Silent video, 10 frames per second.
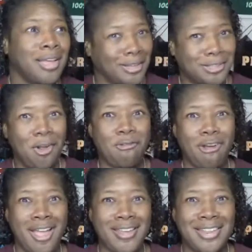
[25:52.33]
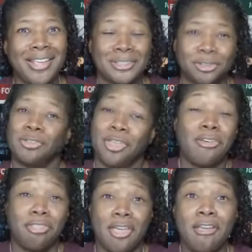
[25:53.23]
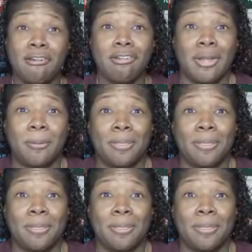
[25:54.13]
I said, all right. So they're there.